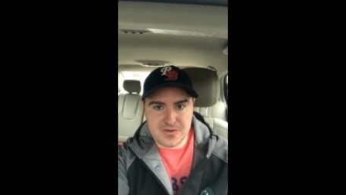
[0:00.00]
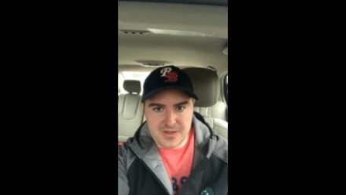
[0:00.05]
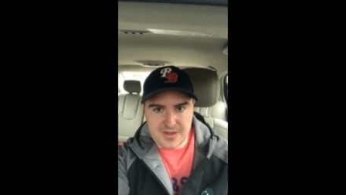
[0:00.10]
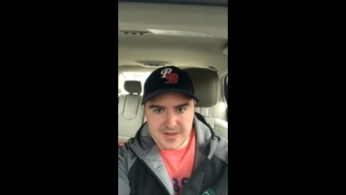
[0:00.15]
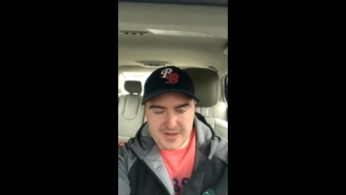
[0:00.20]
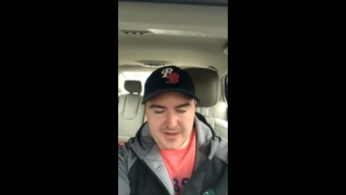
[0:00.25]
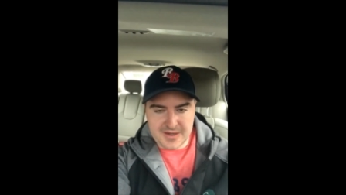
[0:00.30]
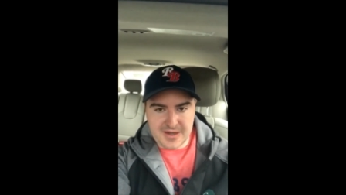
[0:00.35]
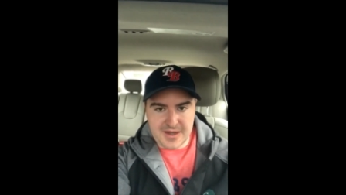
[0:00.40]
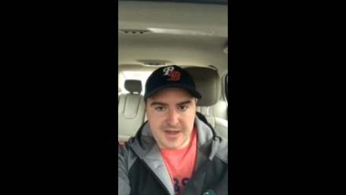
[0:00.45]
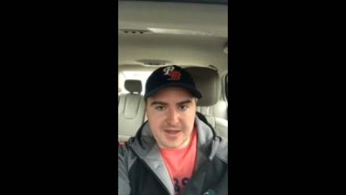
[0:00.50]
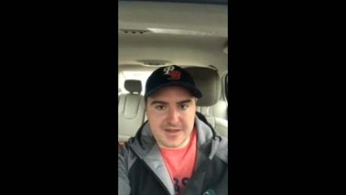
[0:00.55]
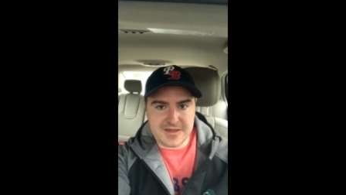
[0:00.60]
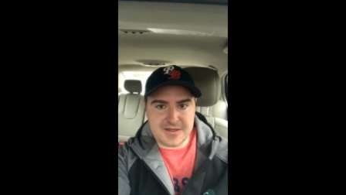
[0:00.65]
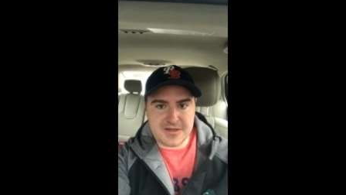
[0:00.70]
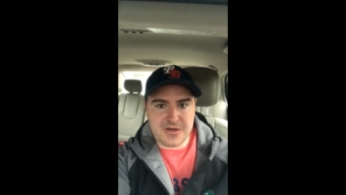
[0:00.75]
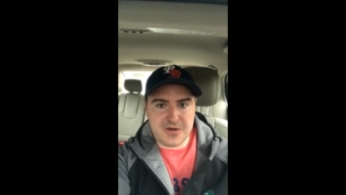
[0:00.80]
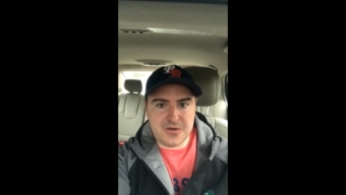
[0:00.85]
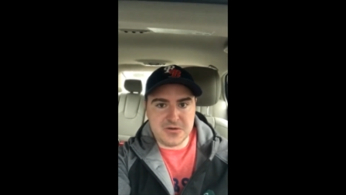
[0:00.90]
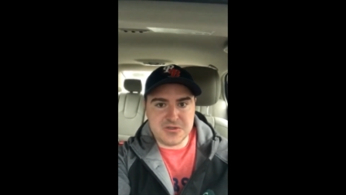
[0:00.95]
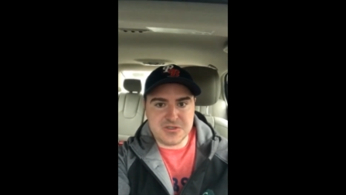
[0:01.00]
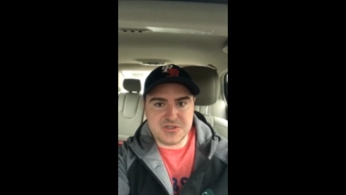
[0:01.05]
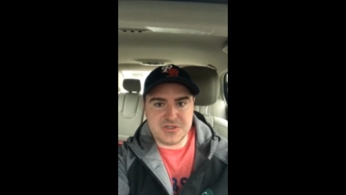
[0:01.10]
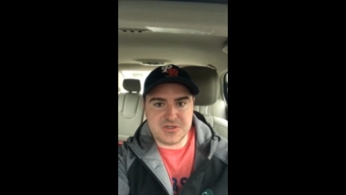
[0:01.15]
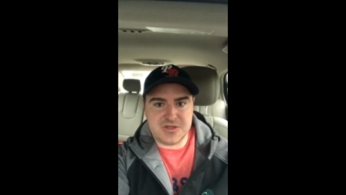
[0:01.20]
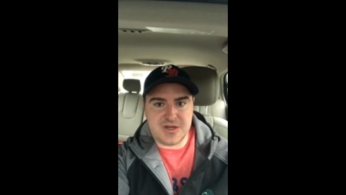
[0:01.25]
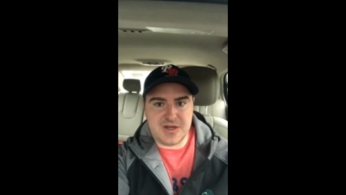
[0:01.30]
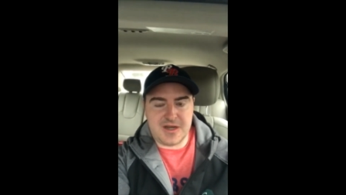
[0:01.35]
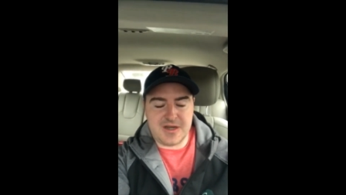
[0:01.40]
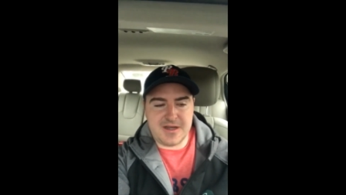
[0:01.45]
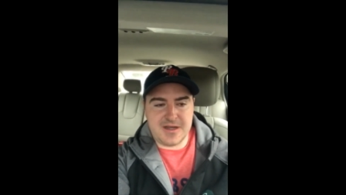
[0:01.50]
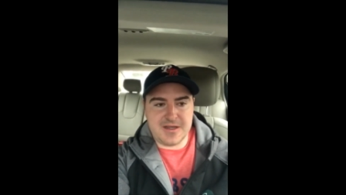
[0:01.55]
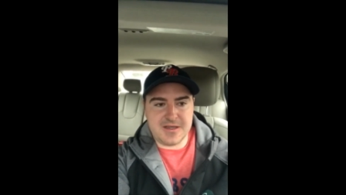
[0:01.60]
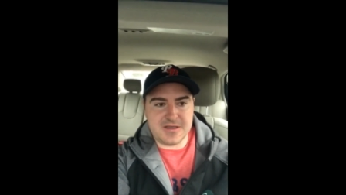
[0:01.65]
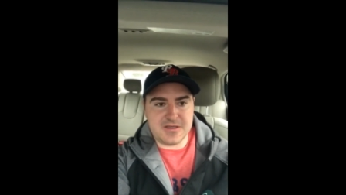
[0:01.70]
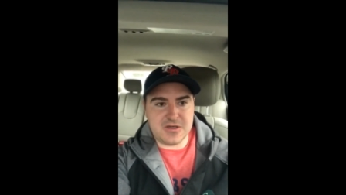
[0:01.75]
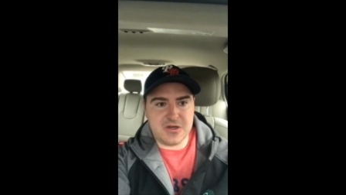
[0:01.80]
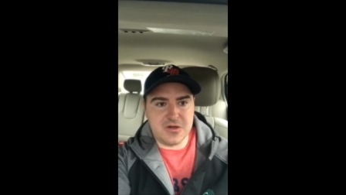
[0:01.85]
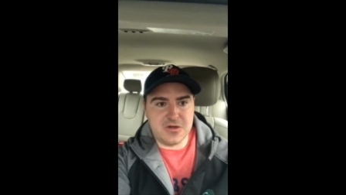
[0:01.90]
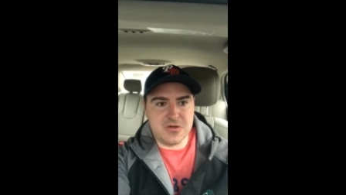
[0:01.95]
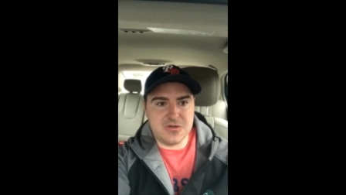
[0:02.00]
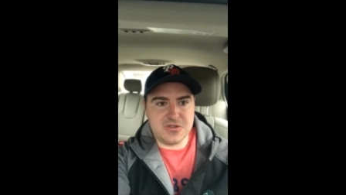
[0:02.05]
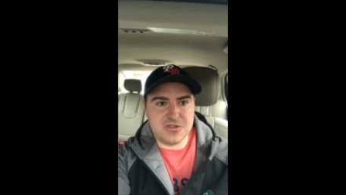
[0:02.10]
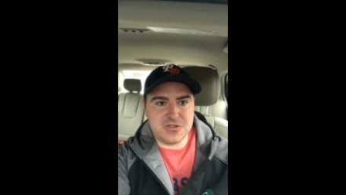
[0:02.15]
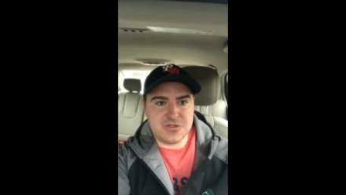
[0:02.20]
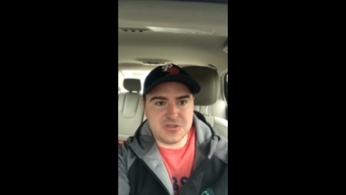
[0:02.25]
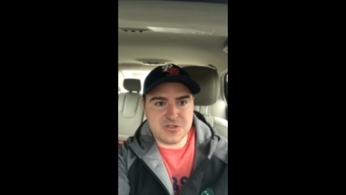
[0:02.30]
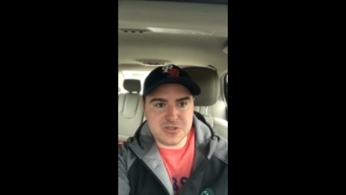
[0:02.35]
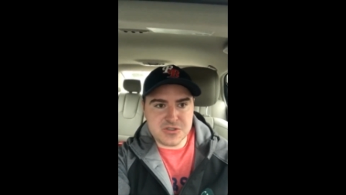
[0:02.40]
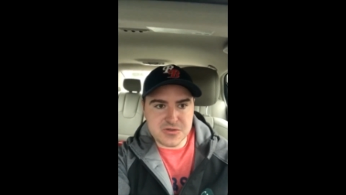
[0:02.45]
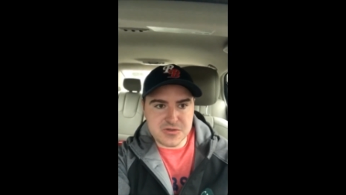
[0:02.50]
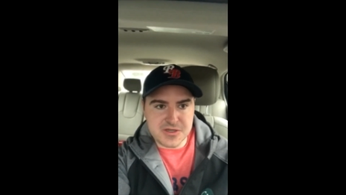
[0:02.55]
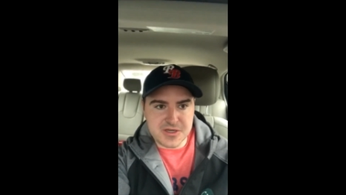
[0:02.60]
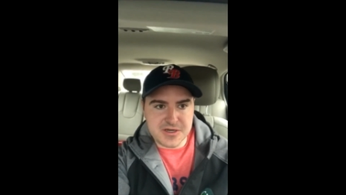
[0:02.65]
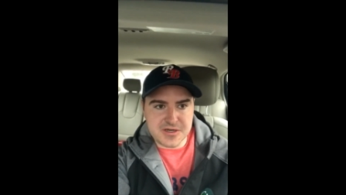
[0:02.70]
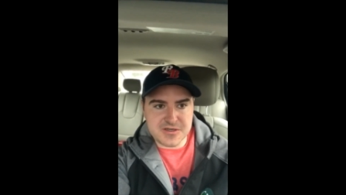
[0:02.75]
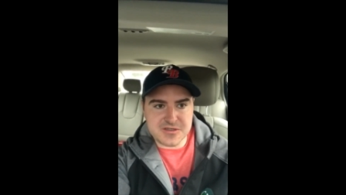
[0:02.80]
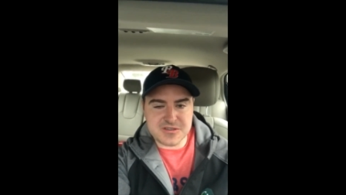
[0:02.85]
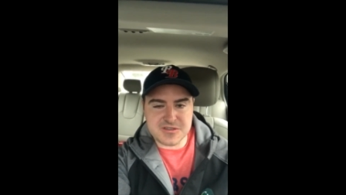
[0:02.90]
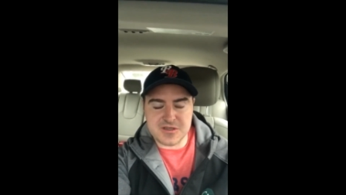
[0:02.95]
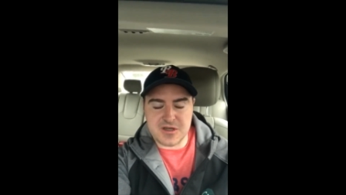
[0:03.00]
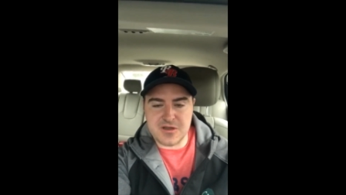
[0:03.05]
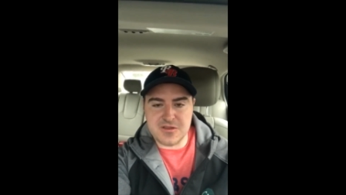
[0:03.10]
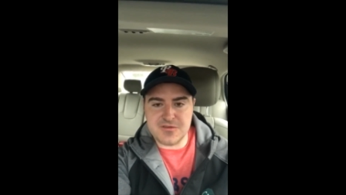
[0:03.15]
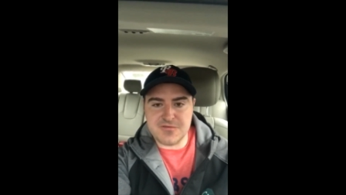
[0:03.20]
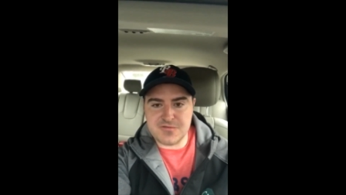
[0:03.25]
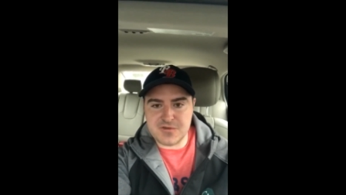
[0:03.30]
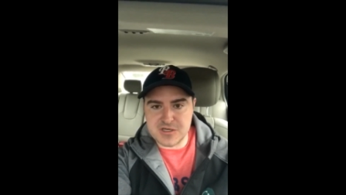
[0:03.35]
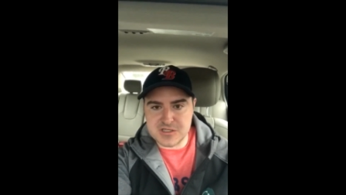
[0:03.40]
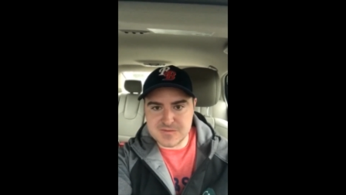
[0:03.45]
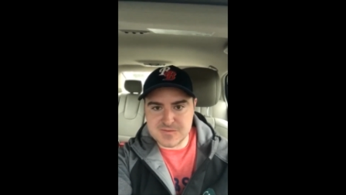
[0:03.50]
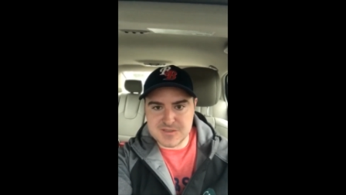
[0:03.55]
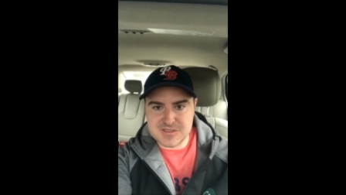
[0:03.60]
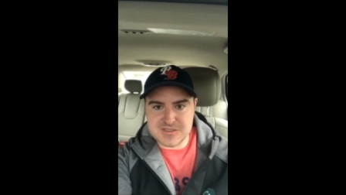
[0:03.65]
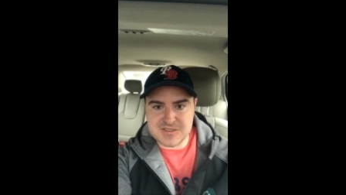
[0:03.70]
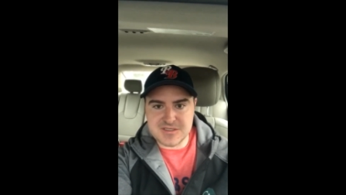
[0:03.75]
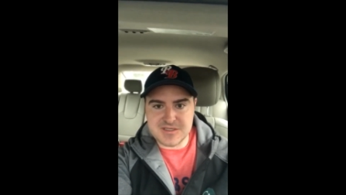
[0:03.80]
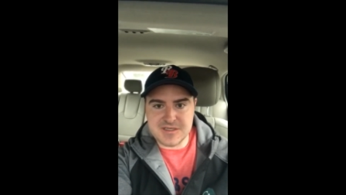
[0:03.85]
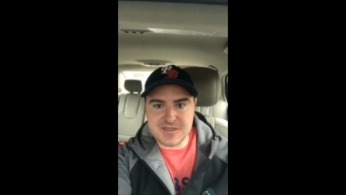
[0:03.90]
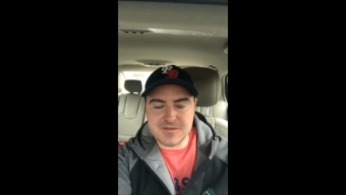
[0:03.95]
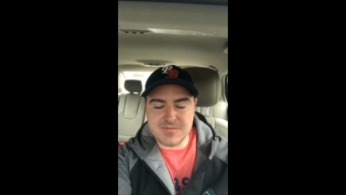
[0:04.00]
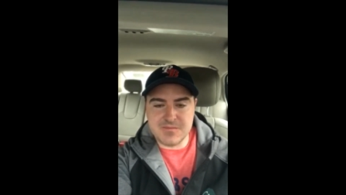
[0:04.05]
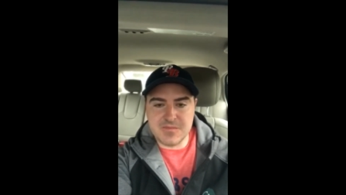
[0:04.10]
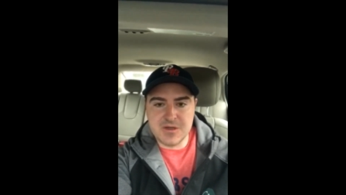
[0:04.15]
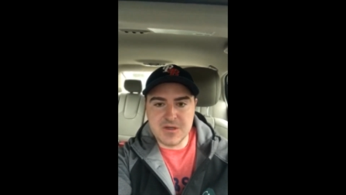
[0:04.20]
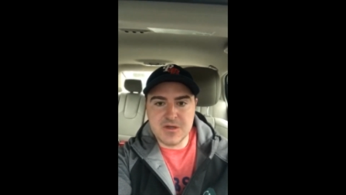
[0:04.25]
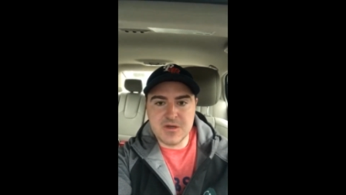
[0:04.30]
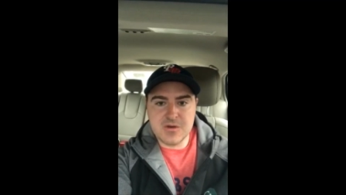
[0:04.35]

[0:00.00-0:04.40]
Uh, I coached. I coached two years on the freshman team,